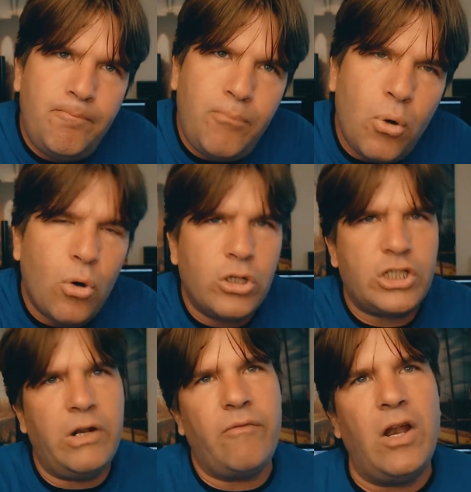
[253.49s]

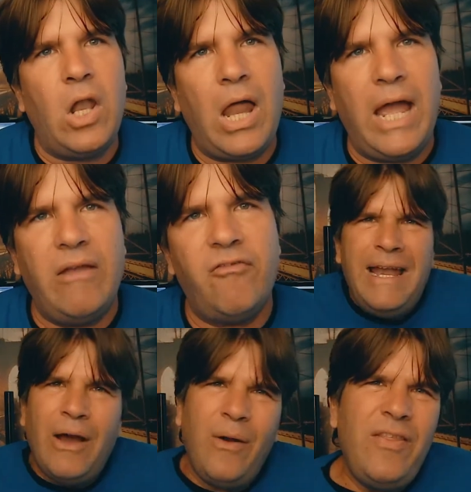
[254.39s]
portion of their life.
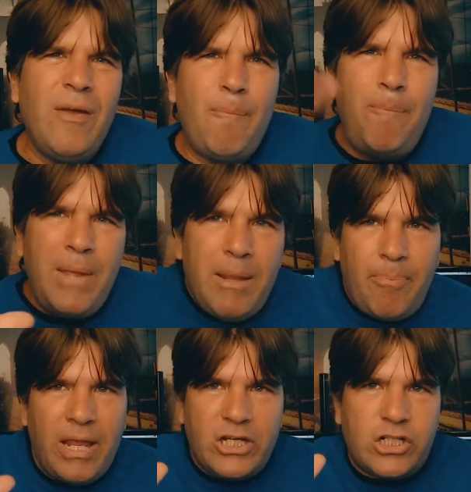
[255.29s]
Now, in the big
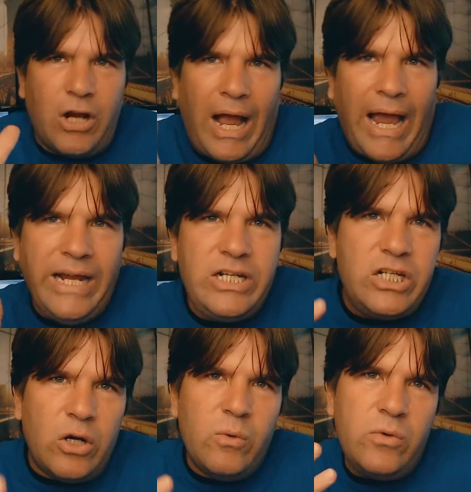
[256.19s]
picture, I
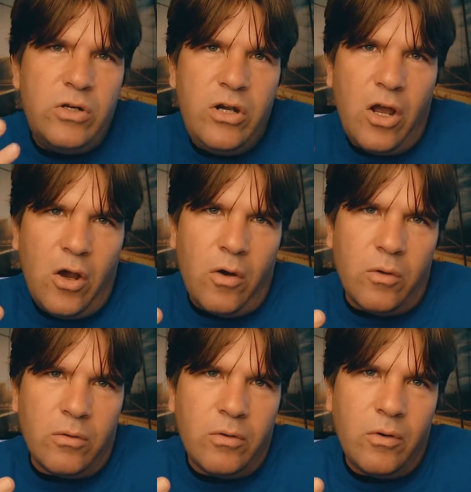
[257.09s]
don't
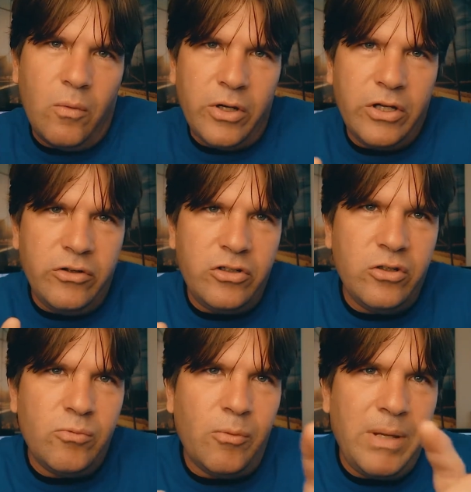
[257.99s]
know where
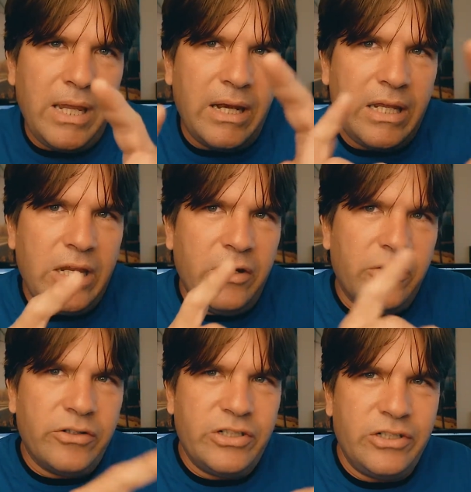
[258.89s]
YouTube will be in a
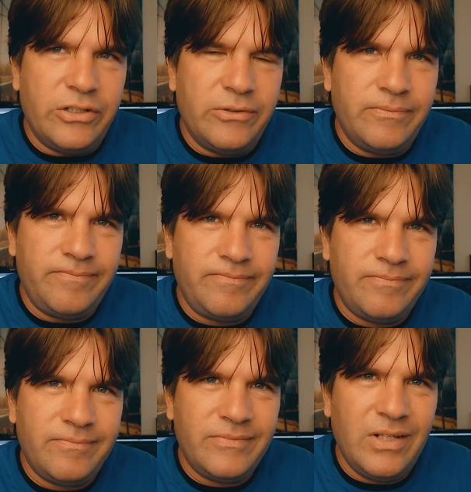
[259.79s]
year or 2
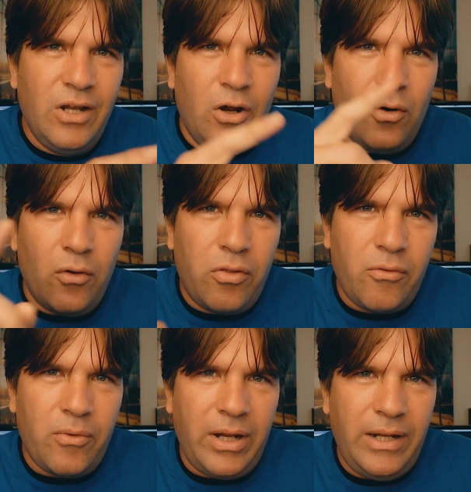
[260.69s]
or
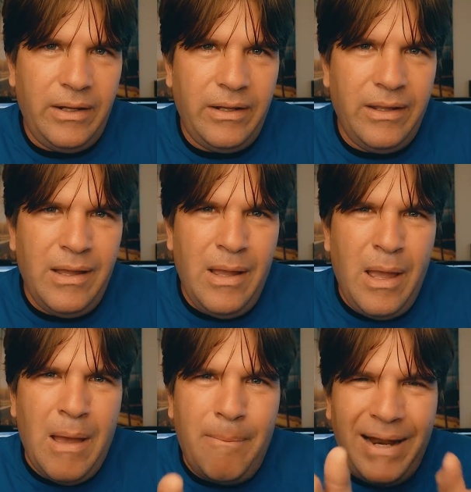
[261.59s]
3.
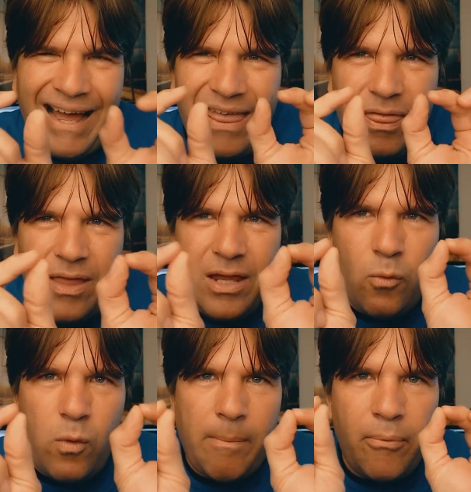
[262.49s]
But I think
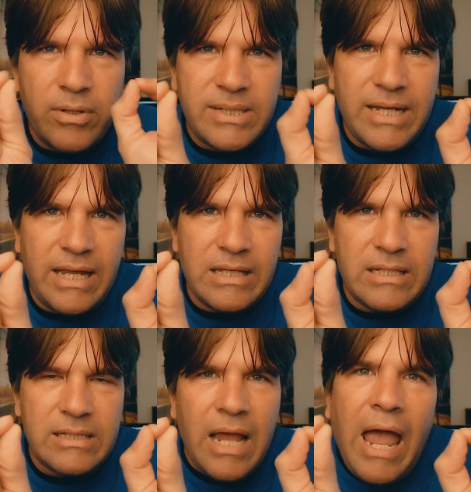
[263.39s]
it
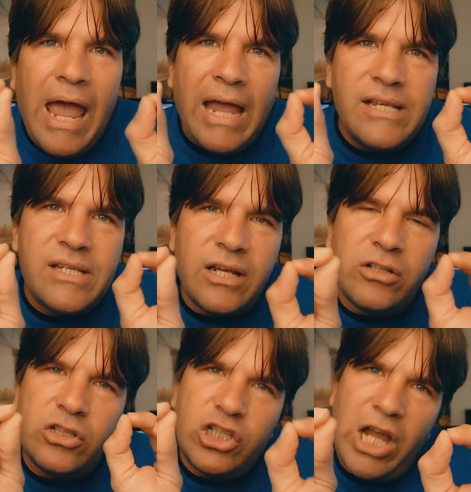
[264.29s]
represents a
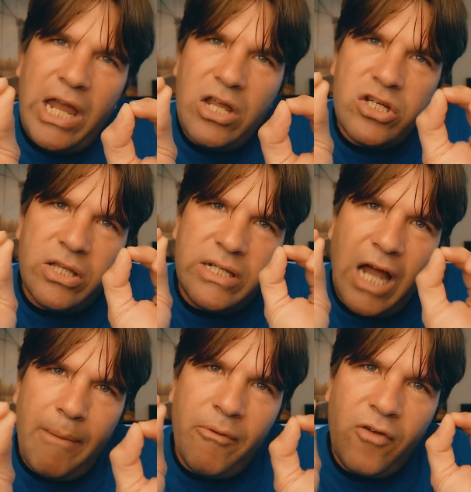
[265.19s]
subtle change in the
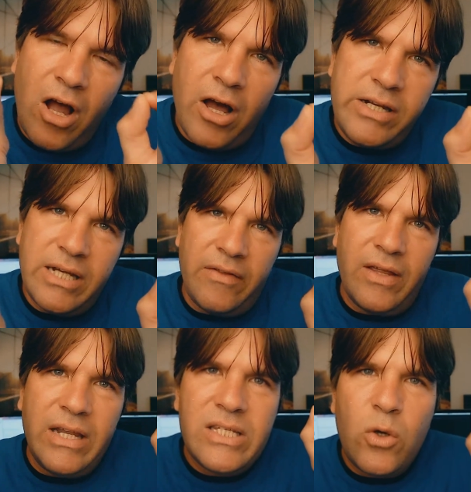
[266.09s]
type of content
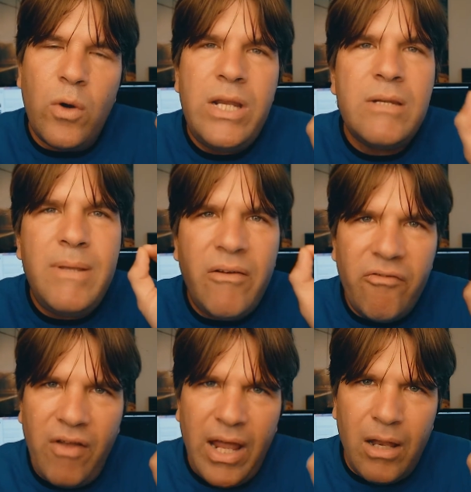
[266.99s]
that is going to be
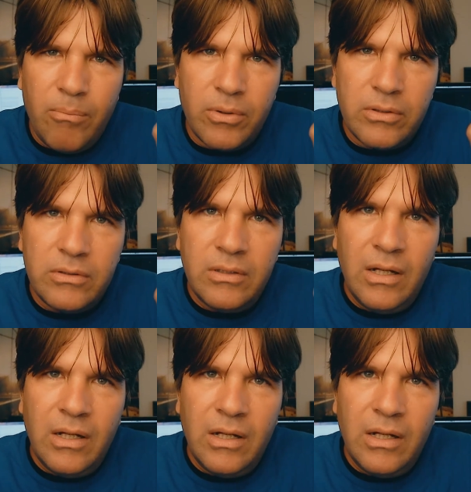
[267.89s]
available